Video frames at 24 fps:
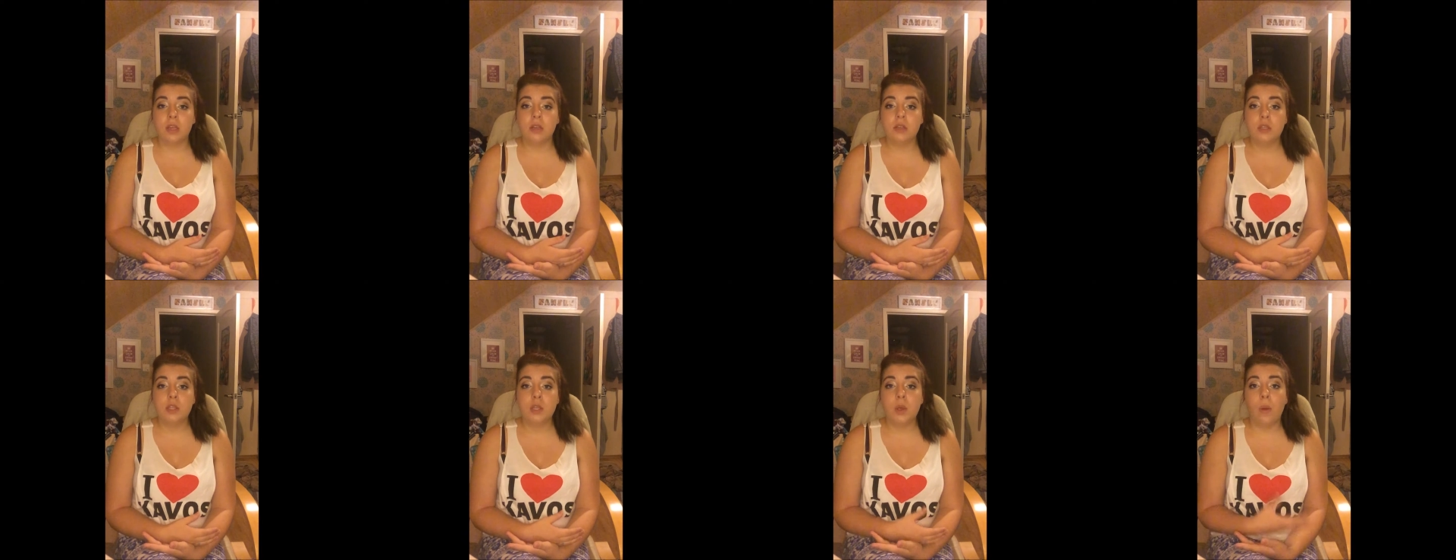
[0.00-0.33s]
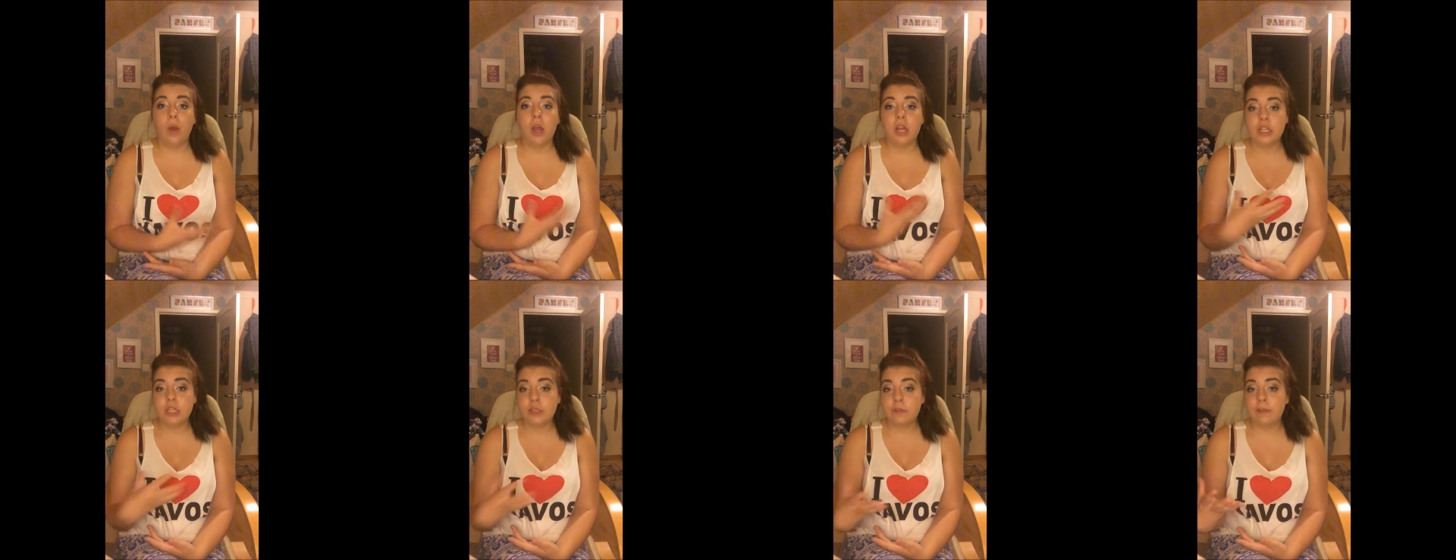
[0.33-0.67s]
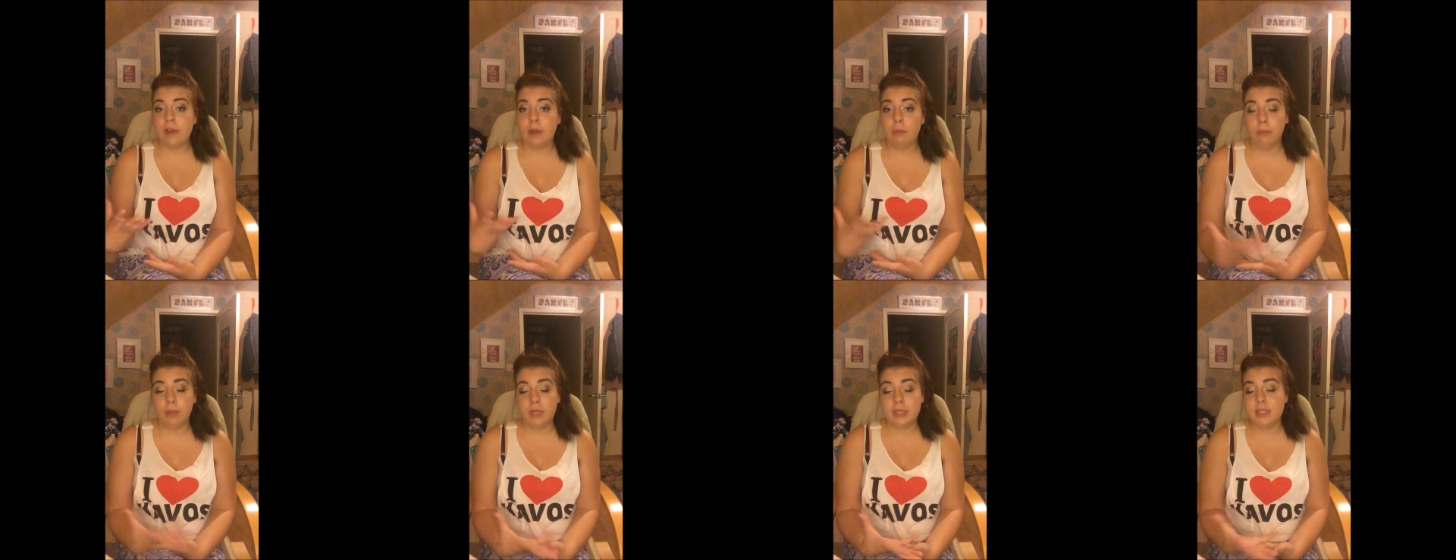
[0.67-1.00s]
So I just
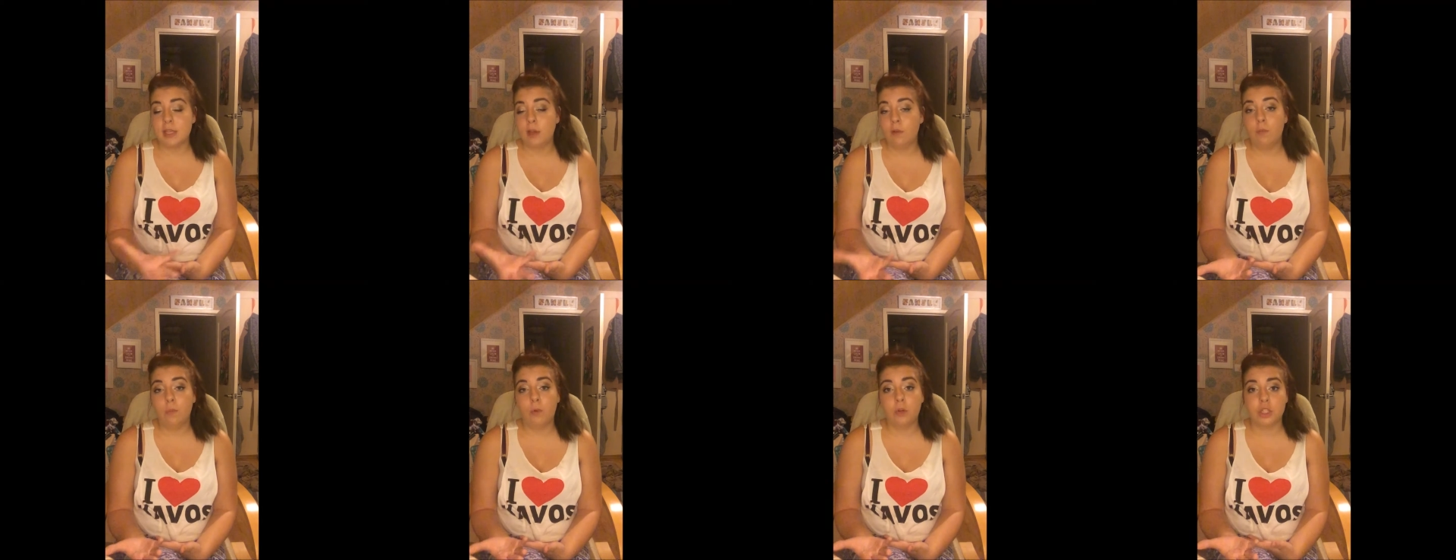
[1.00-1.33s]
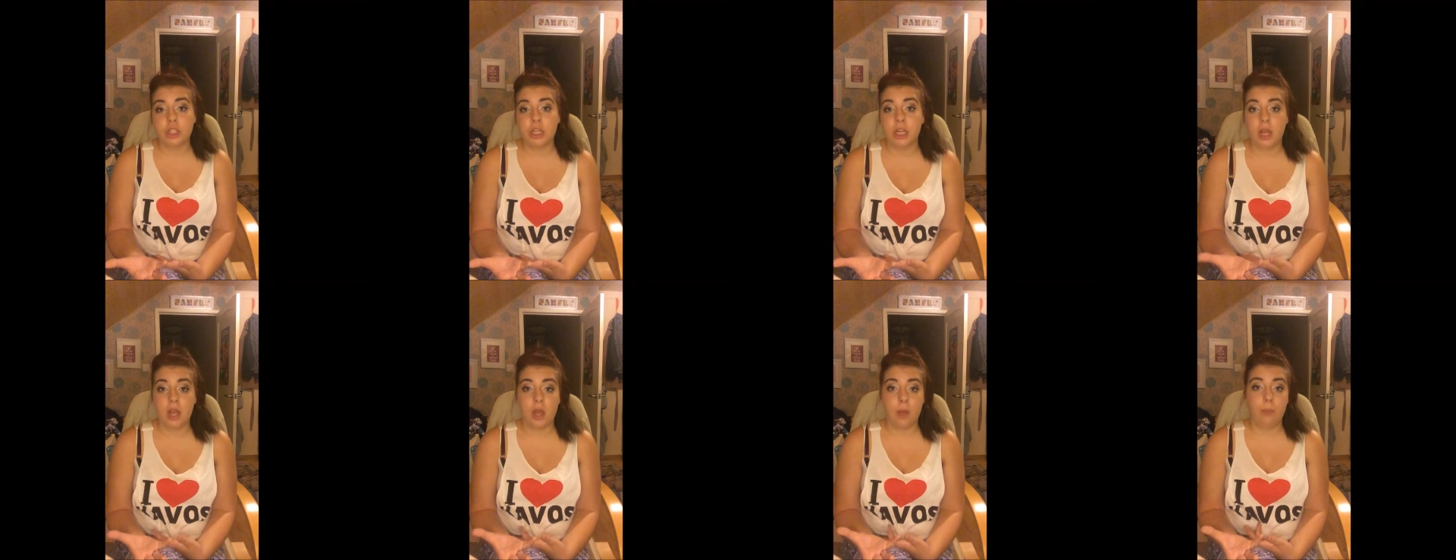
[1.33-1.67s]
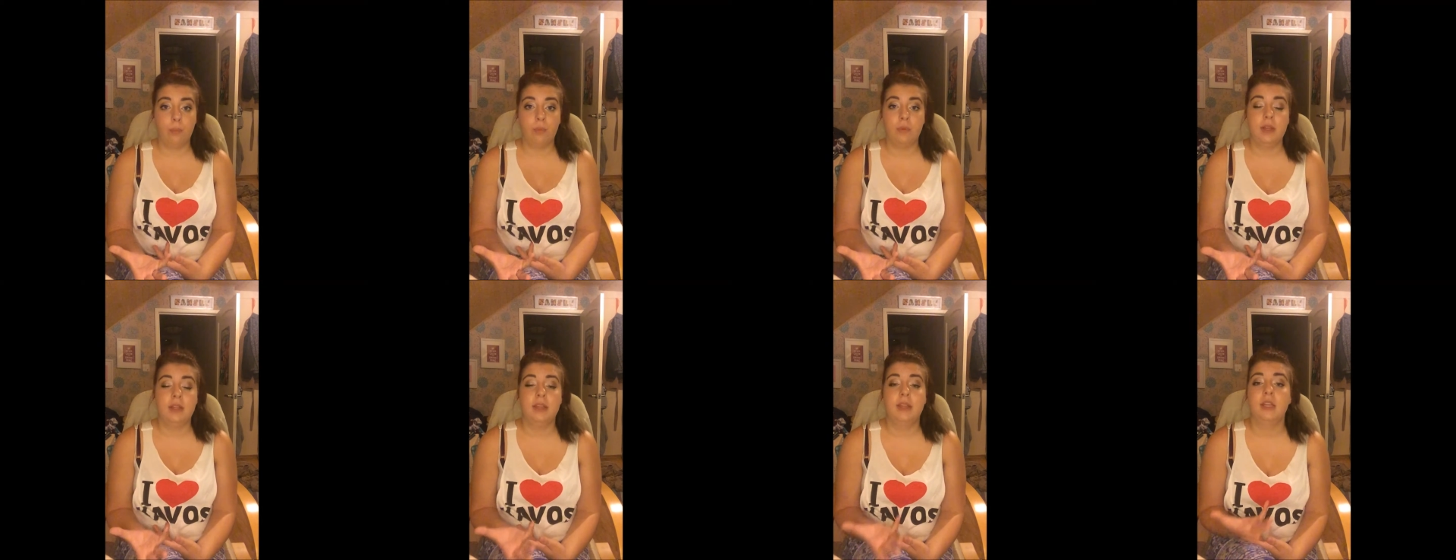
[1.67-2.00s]
found myself watching her
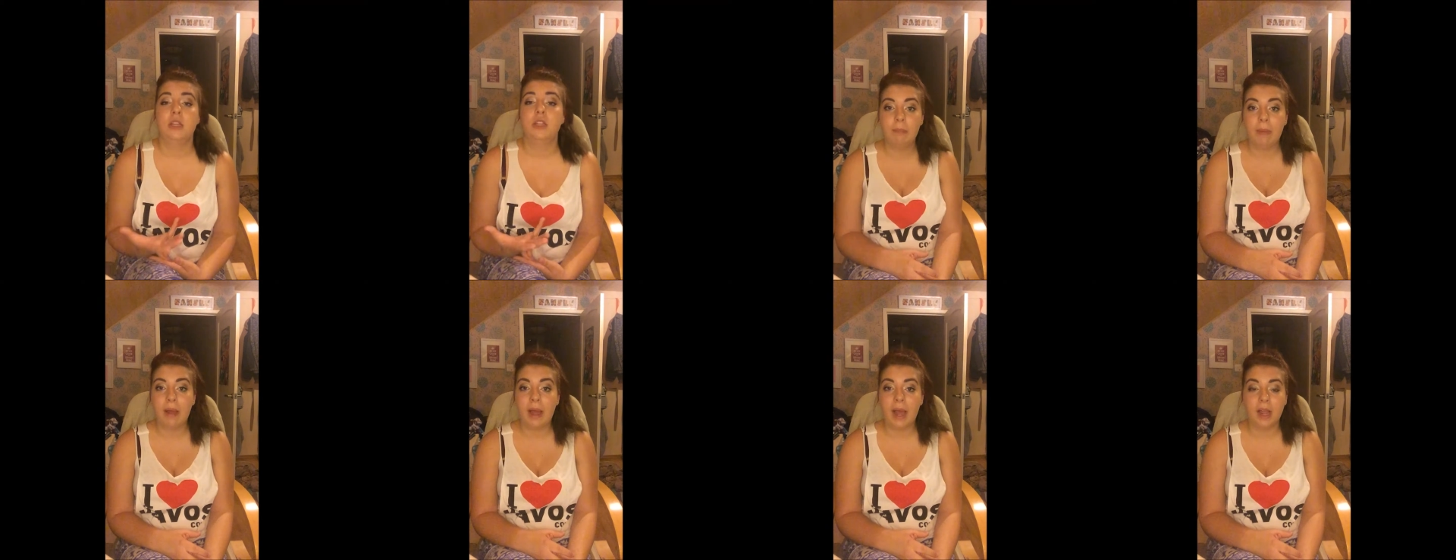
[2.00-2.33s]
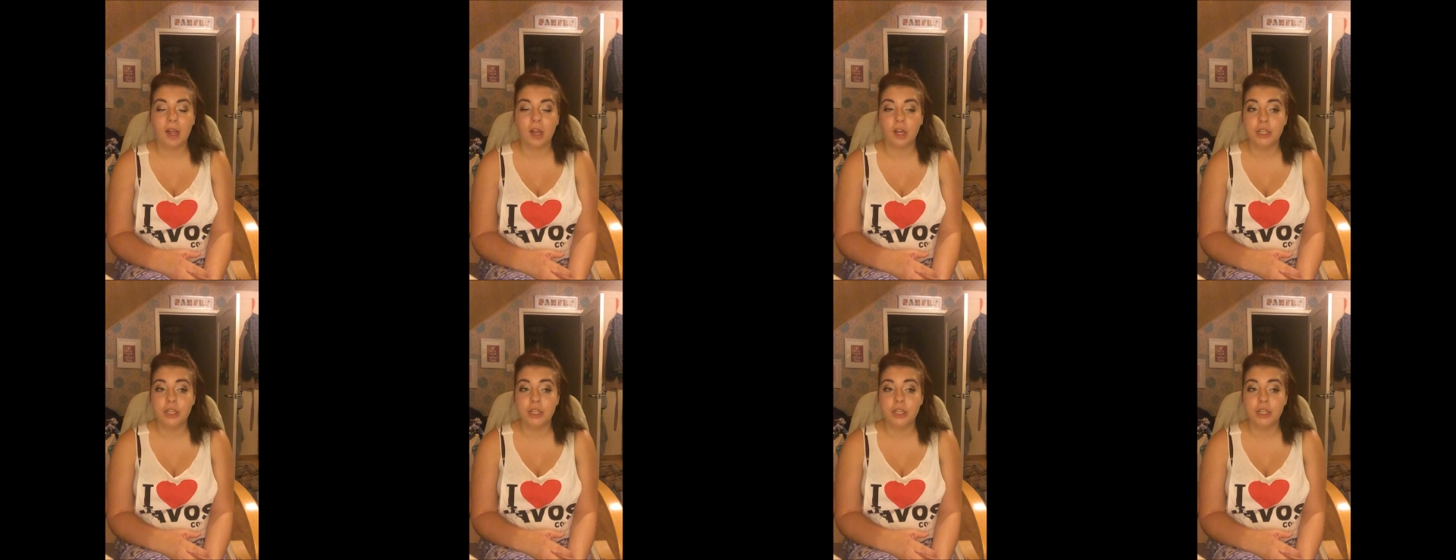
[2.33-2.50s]
breathing back.